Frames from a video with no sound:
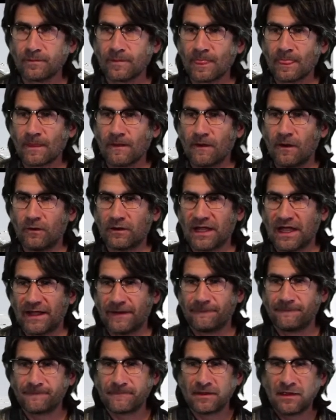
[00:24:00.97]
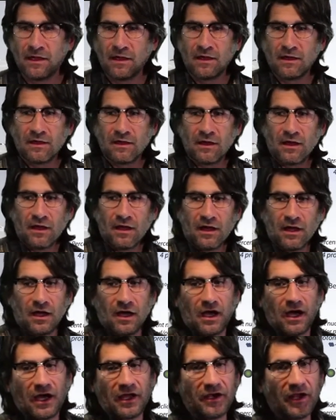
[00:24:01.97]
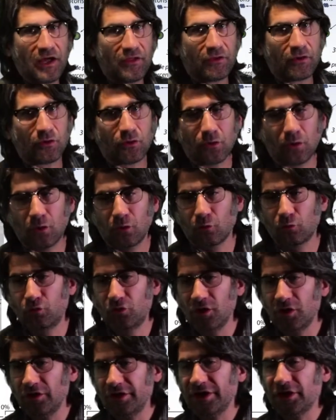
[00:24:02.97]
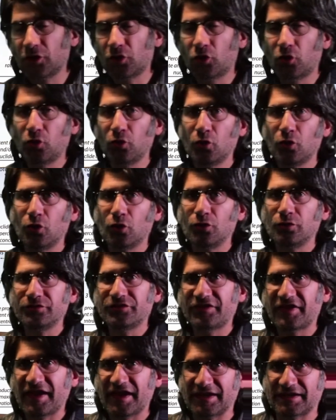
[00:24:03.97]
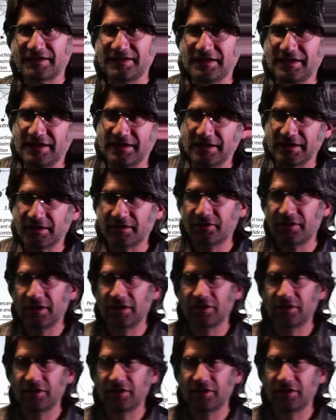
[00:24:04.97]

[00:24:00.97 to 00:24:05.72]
Okay, another really cool technique that is